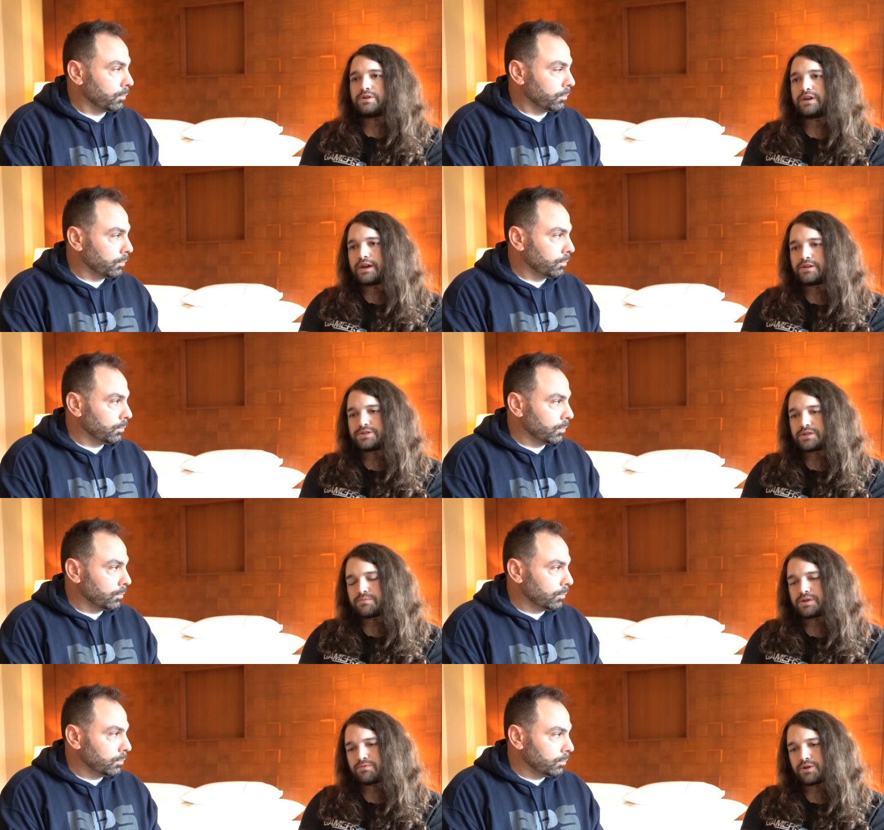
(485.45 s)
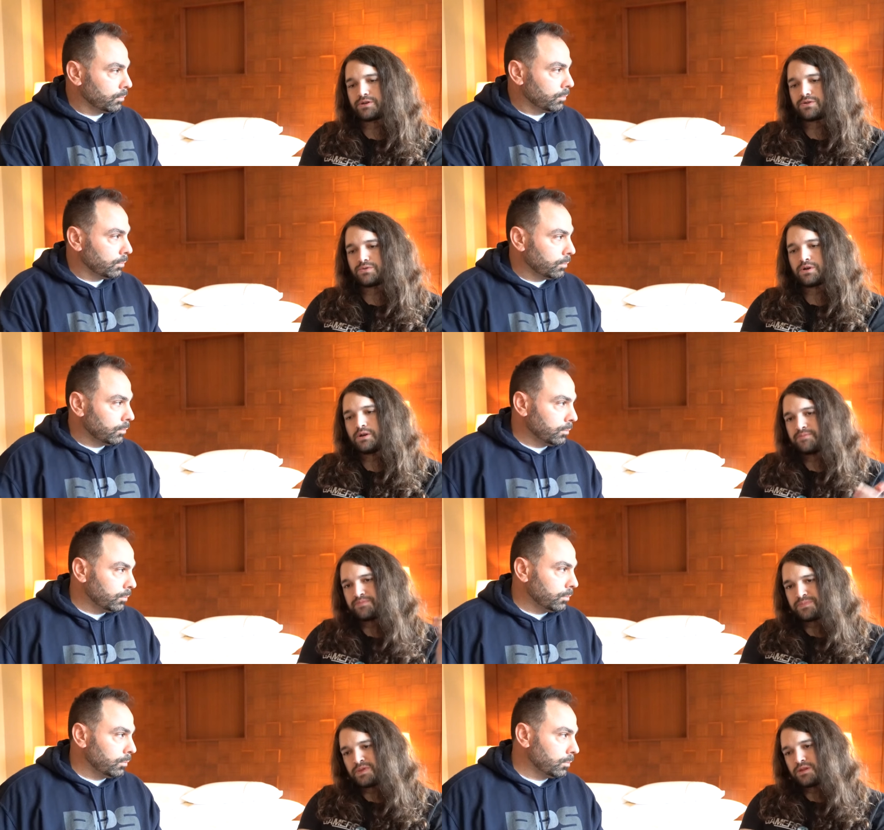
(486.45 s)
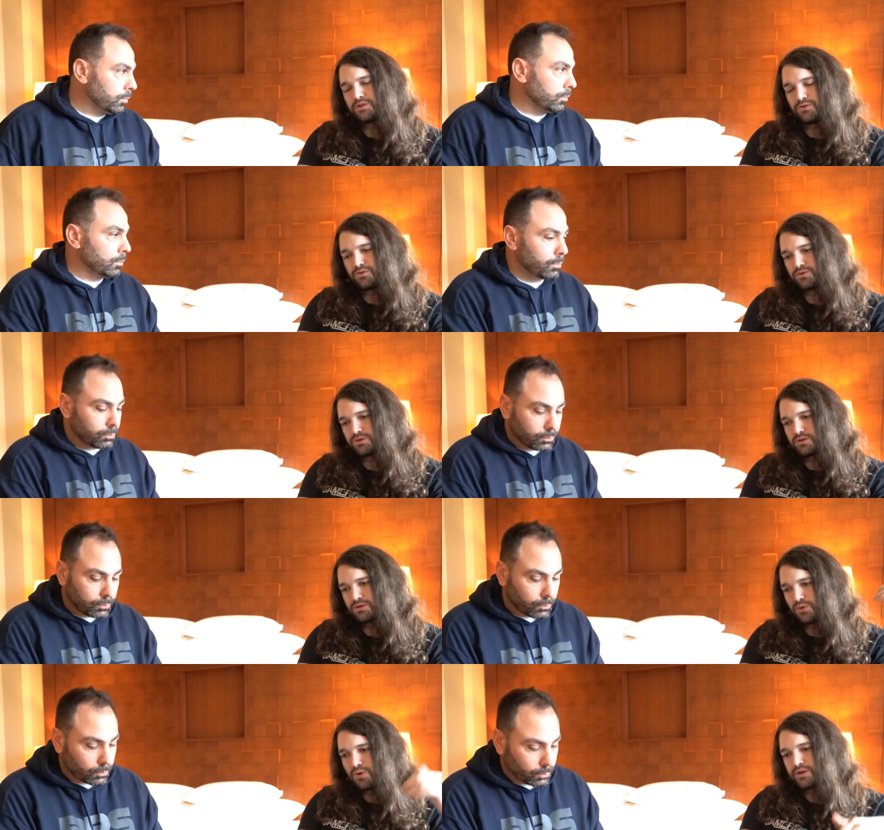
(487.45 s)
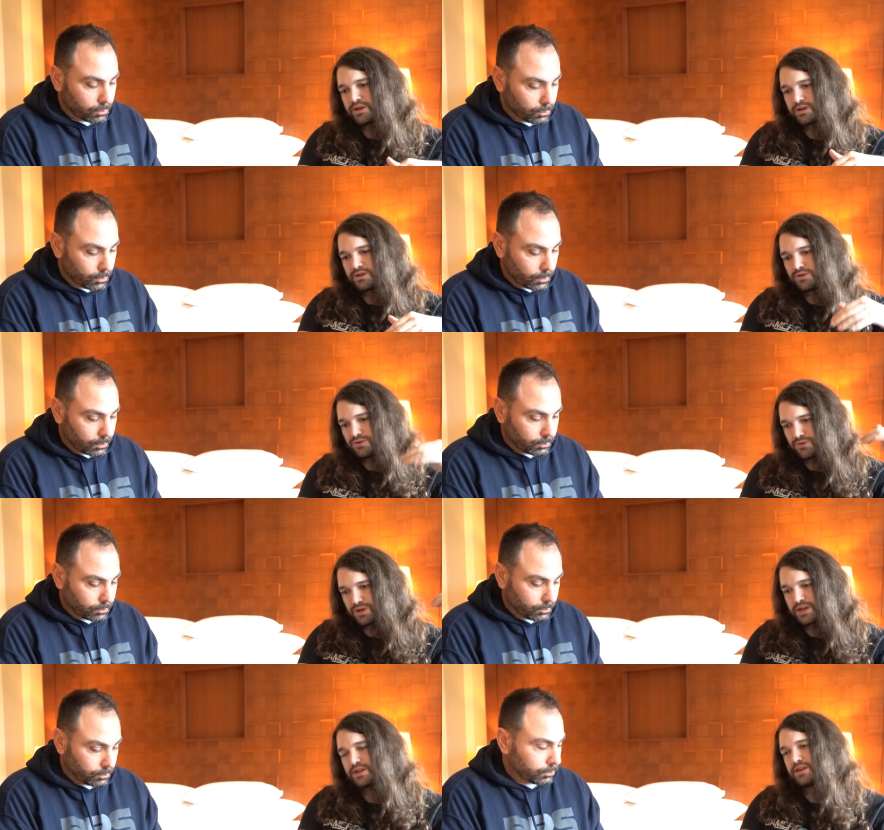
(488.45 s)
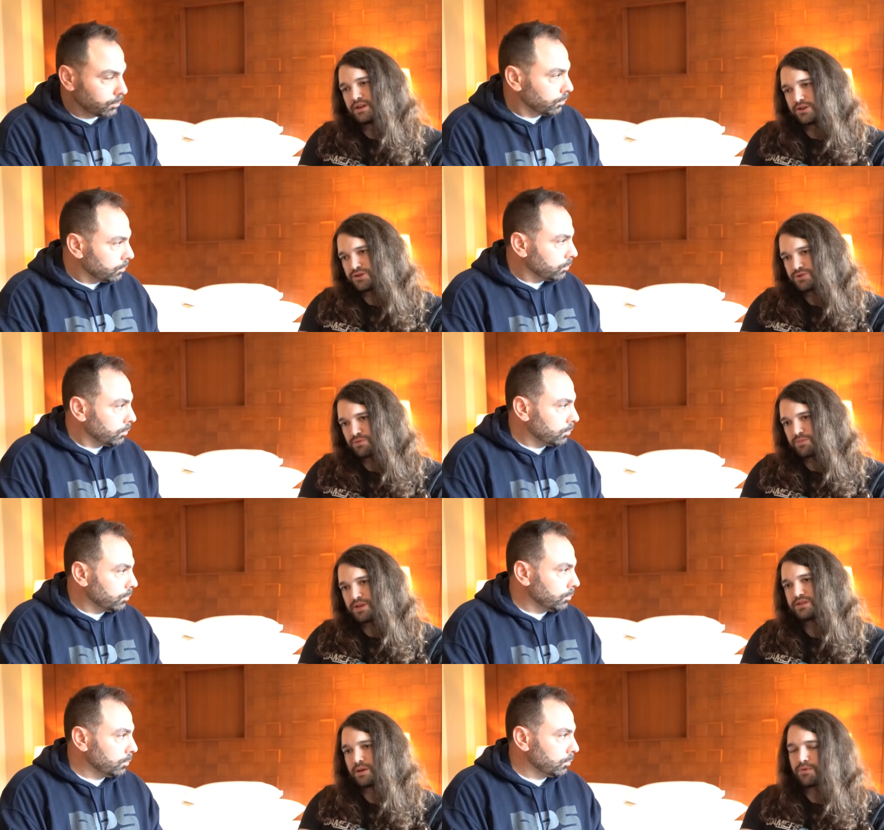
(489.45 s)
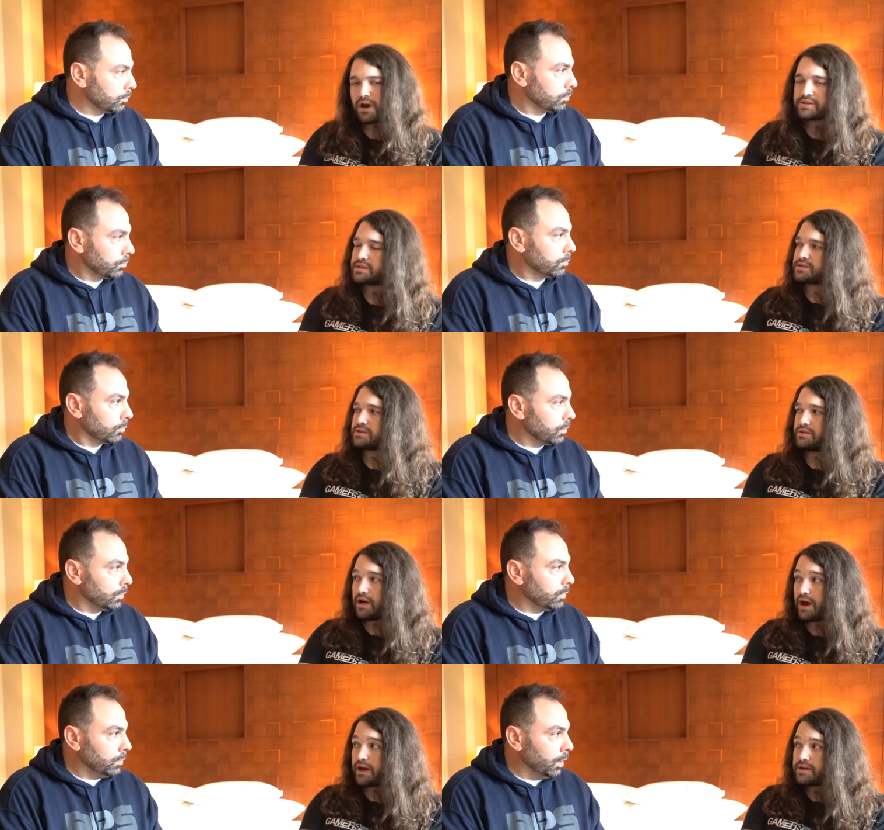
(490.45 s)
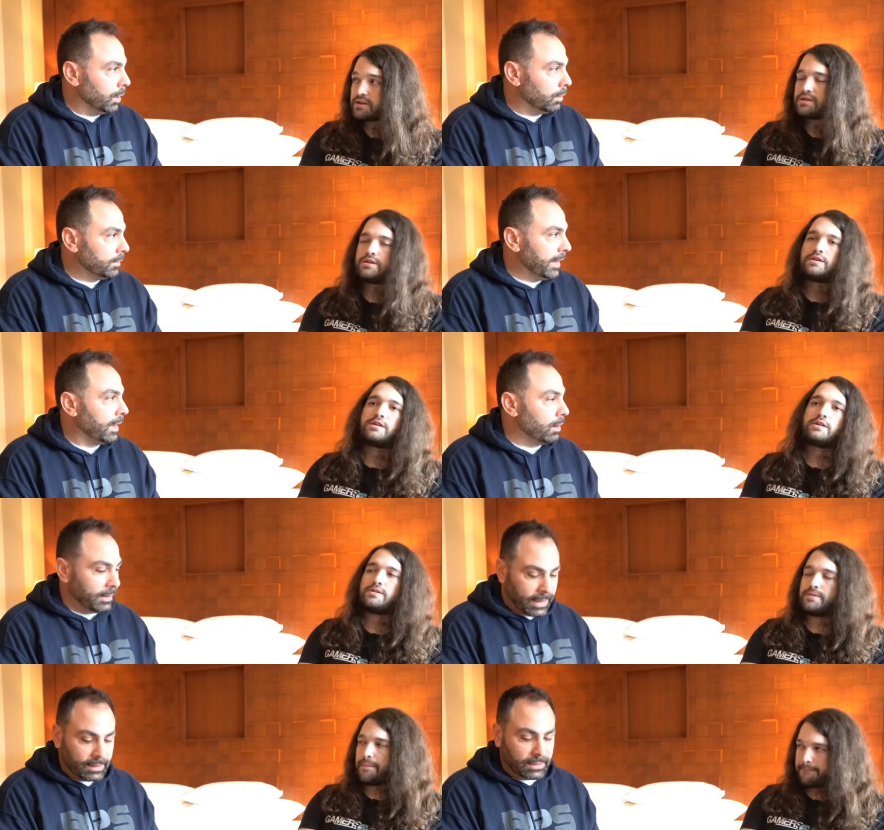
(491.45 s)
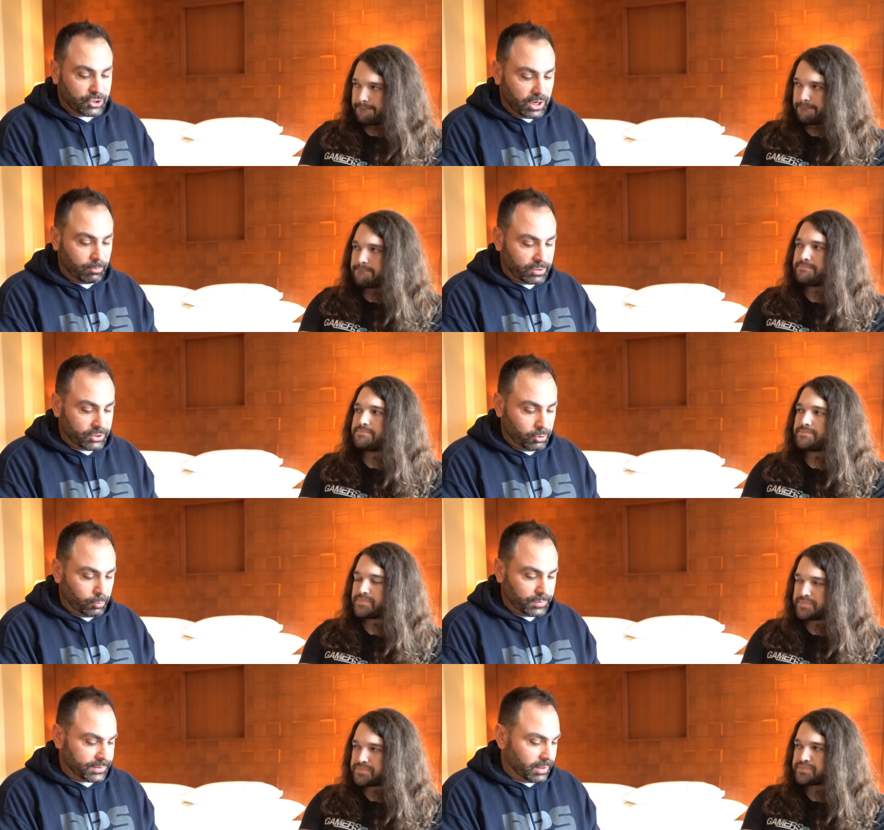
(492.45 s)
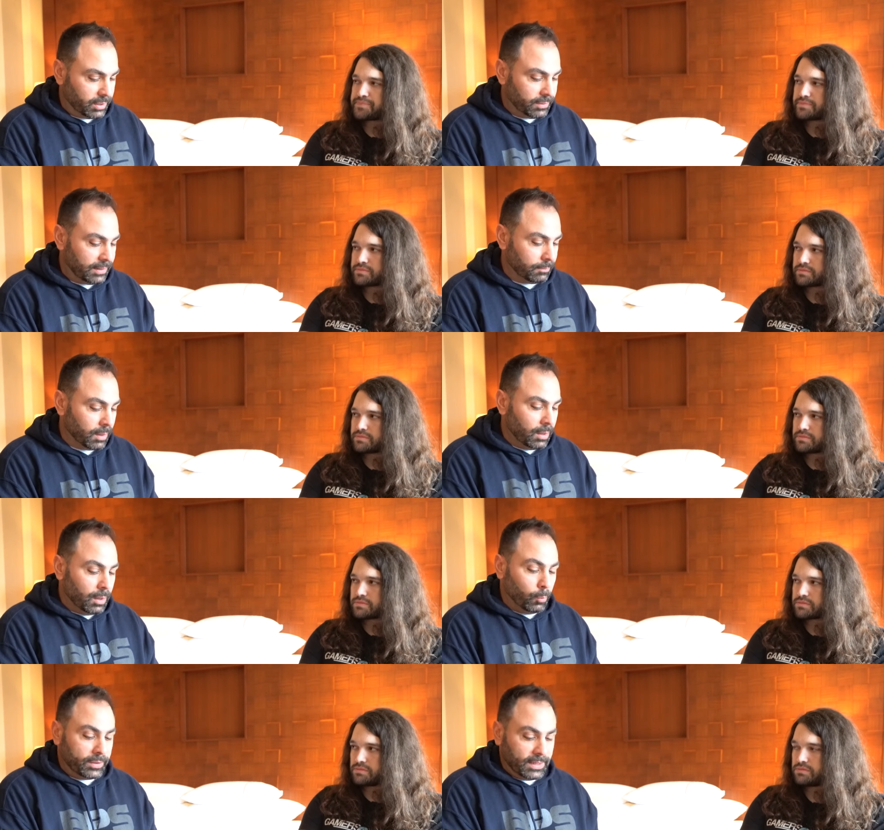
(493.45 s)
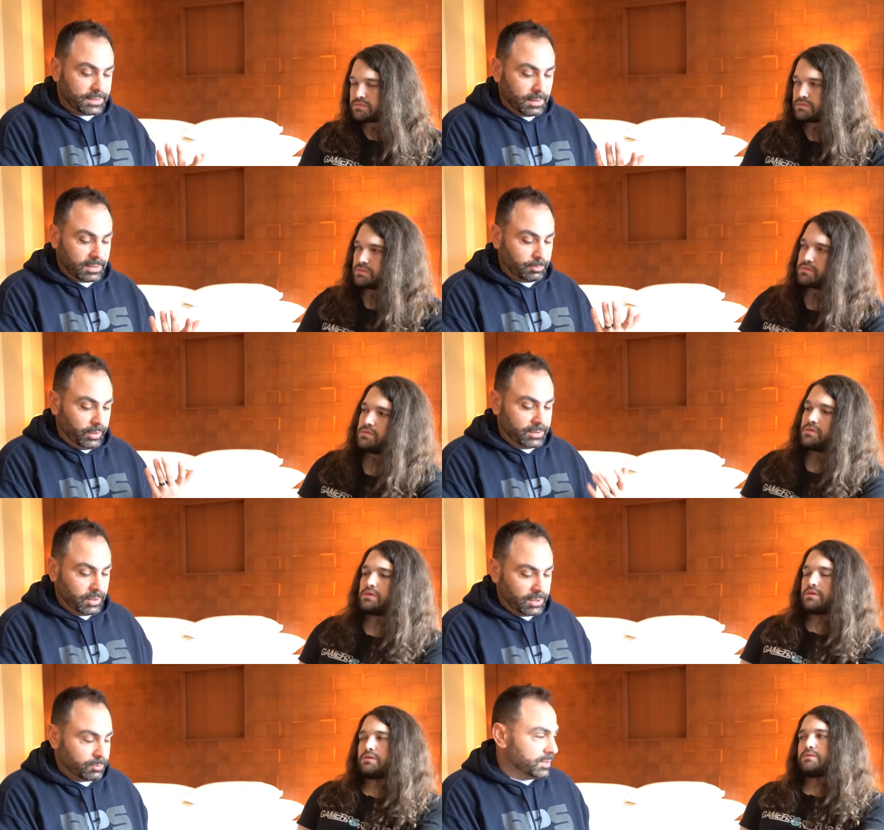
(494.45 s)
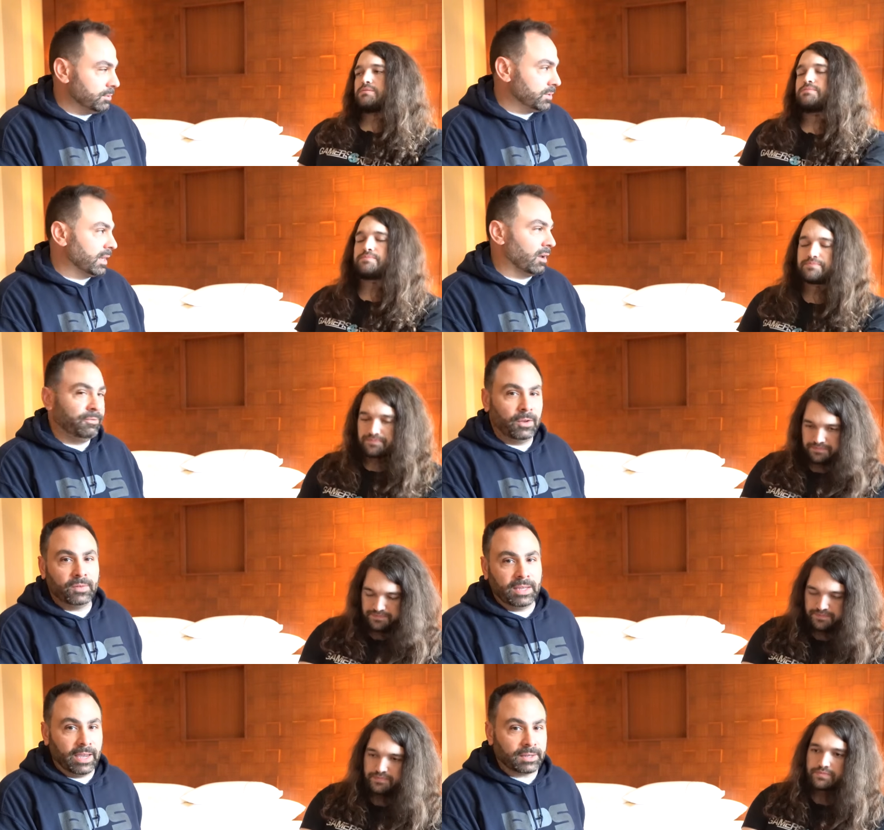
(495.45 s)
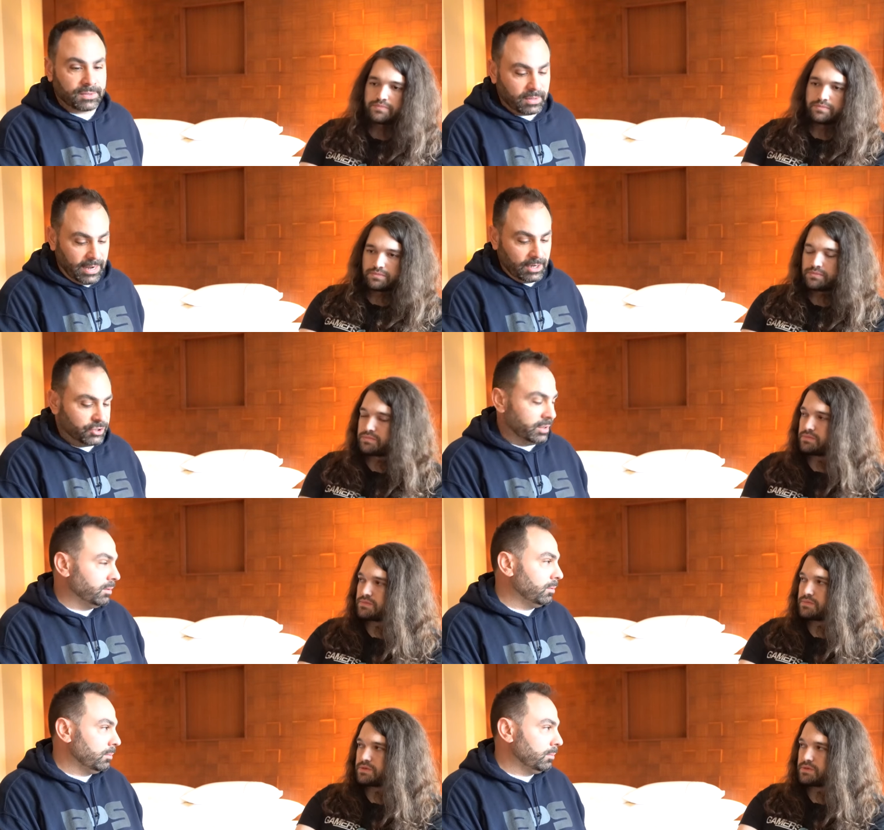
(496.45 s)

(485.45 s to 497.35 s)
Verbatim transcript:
Speaker 1: way to age something where you you cool it, you heat it, and you just repeat that process a lot.
Speaker 2: Yeah, they had they had that chamber too. Was uh, they what they explained to us was it was like a 50x aging